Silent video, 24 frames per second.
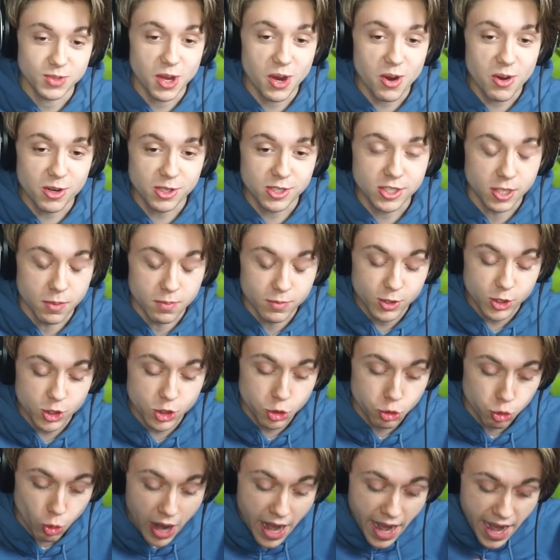there's some
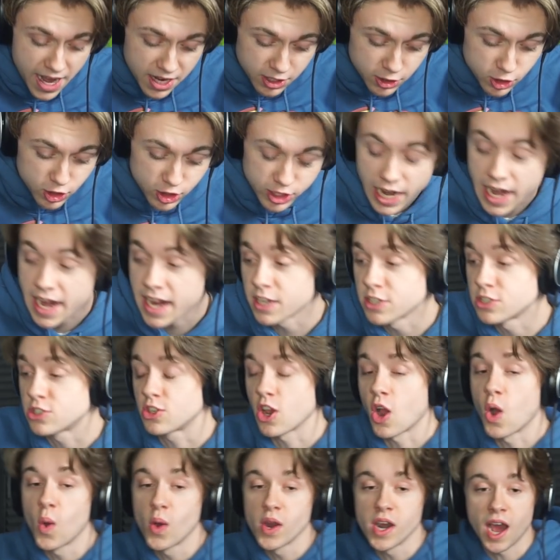strange things
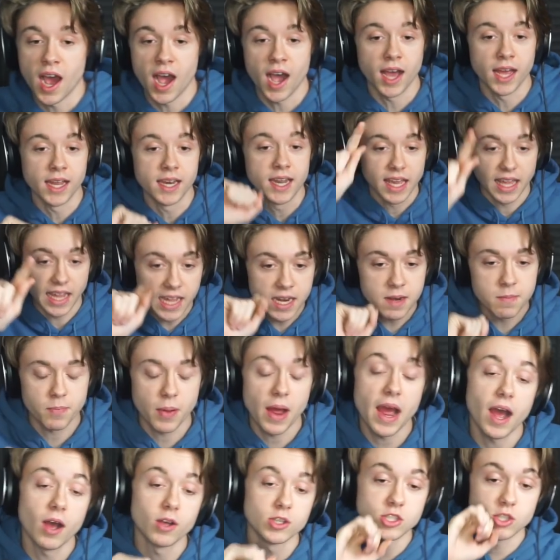going on in
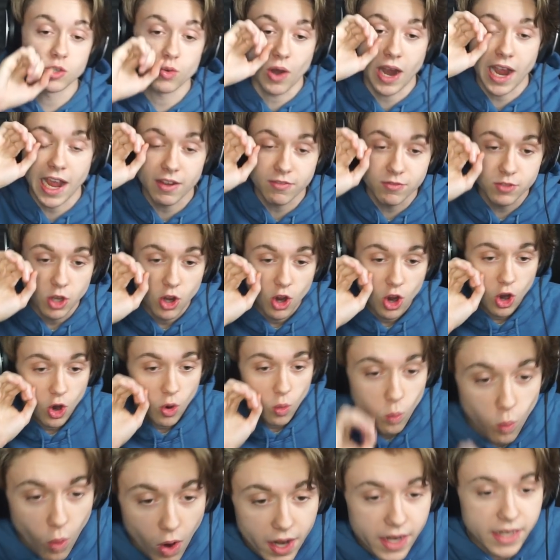Pal's Craft
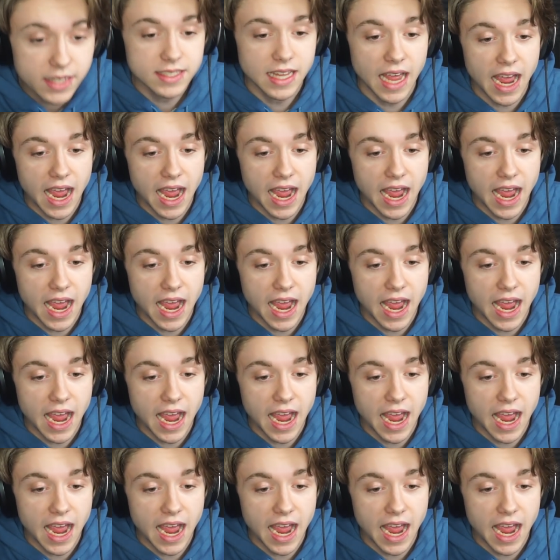what is